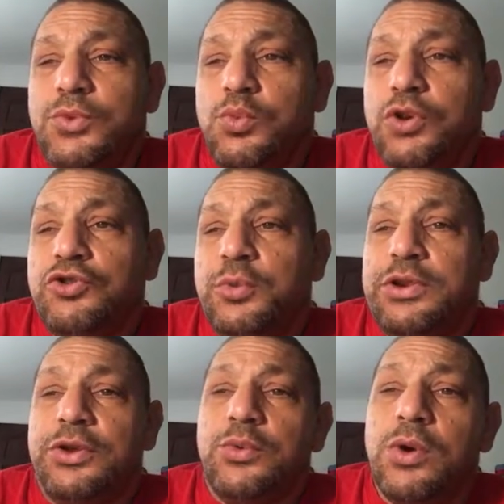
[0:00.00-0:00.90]
what should
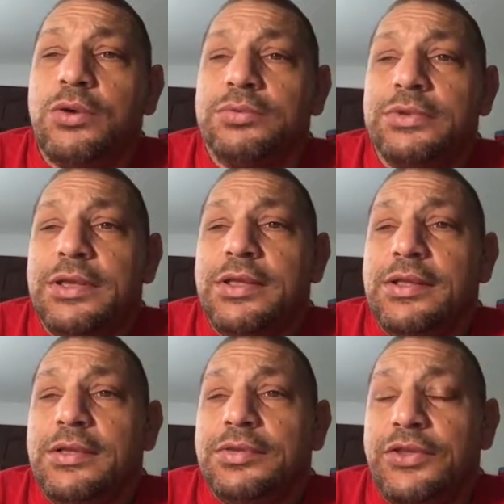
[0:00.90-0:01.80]
we do? Well,
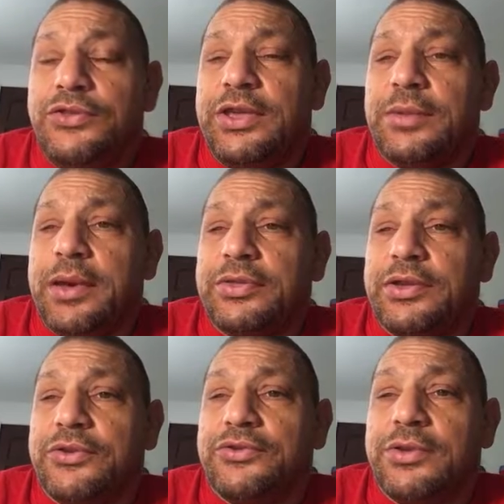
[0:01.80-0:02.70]
let's think
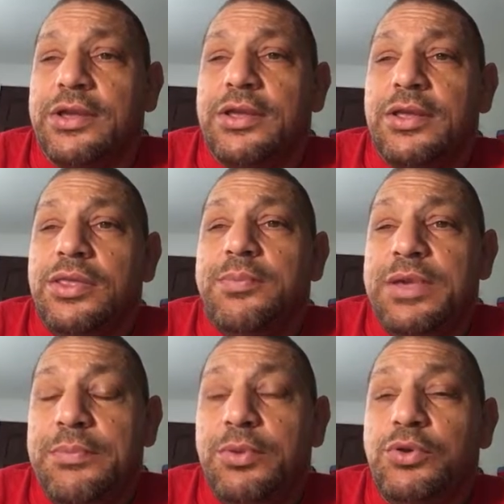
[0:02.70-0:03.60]
about this. The
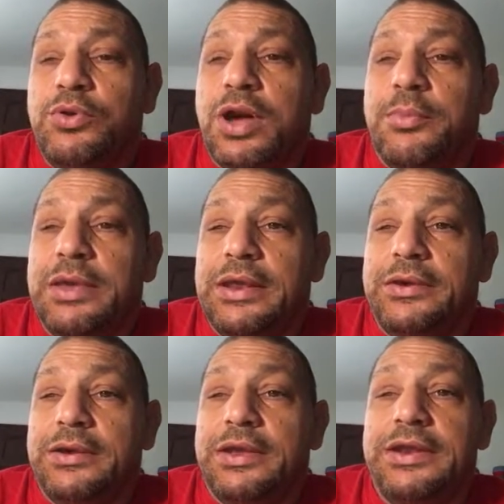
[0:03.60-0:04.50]
people who come
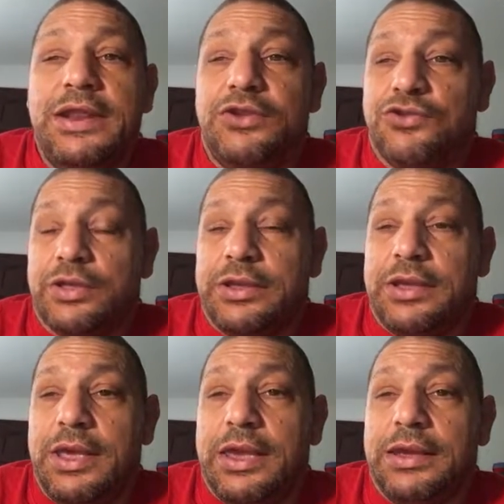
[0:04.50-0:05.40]
in
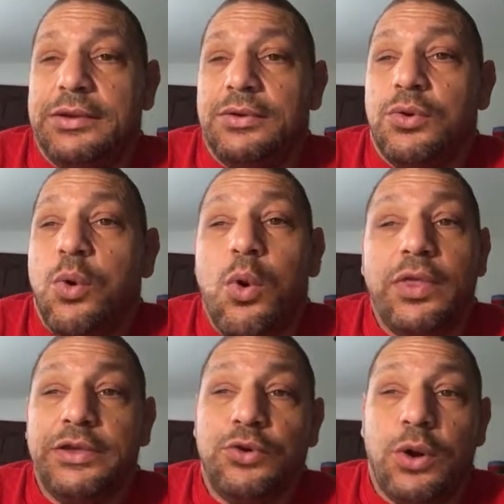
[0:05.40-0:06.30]
initially and all
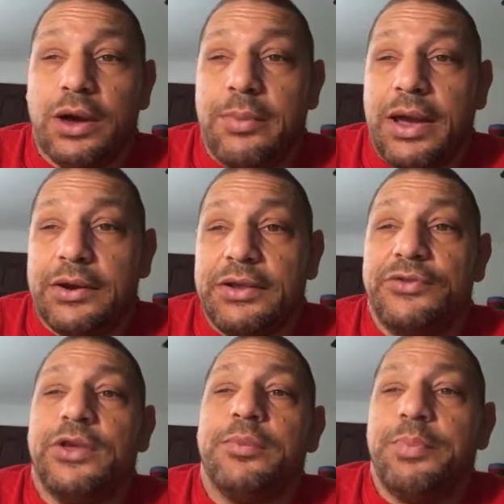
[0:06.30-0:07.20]
they talk about
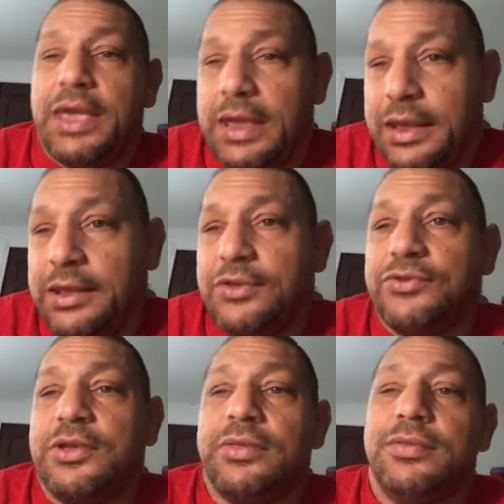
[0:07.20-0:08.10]
is their
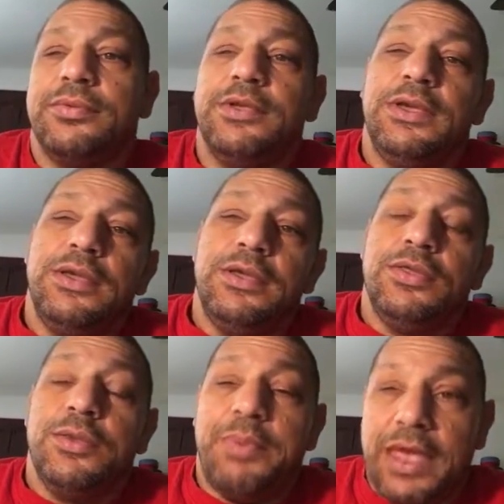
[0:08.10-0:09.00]
pains and
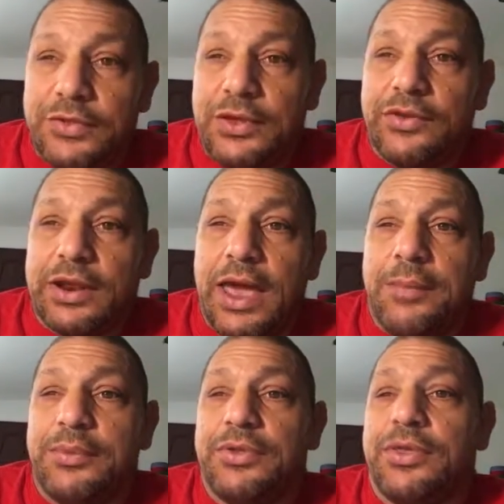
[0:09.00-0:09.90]
the bad things that
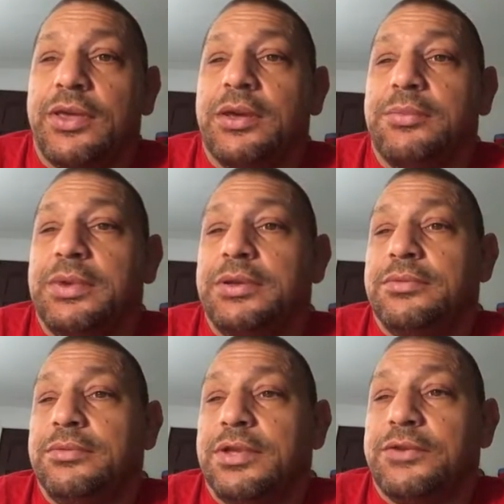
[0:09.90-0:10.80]
happen to them
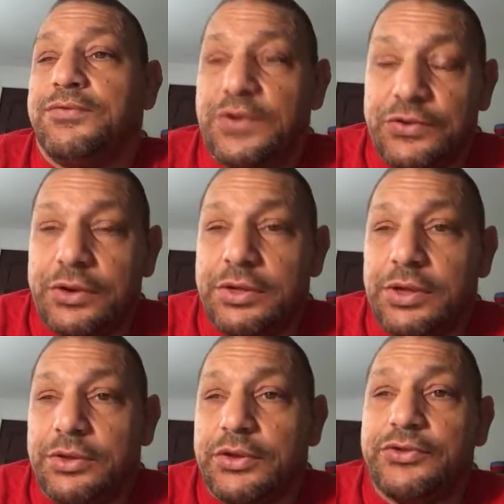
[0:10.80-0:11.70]
and their physical
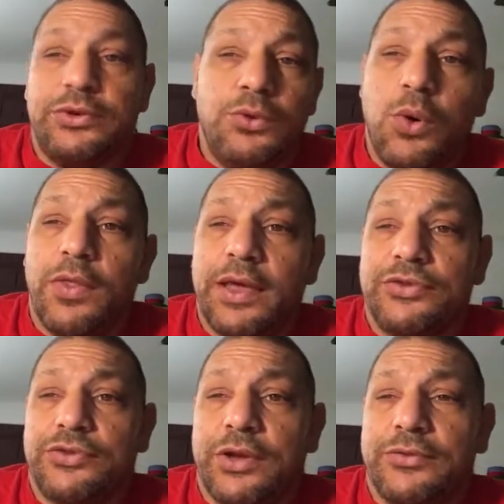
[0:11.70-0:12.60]
illness and all
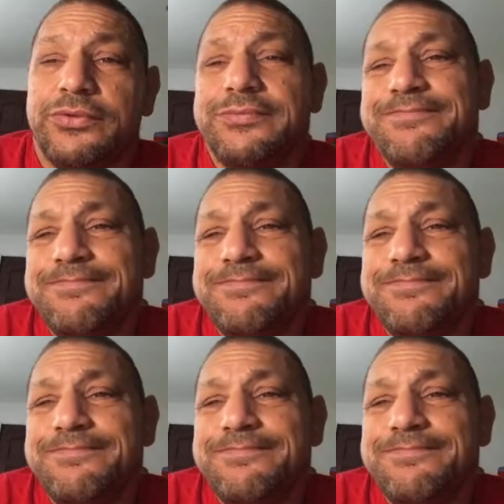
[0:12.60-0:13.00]
that stuff,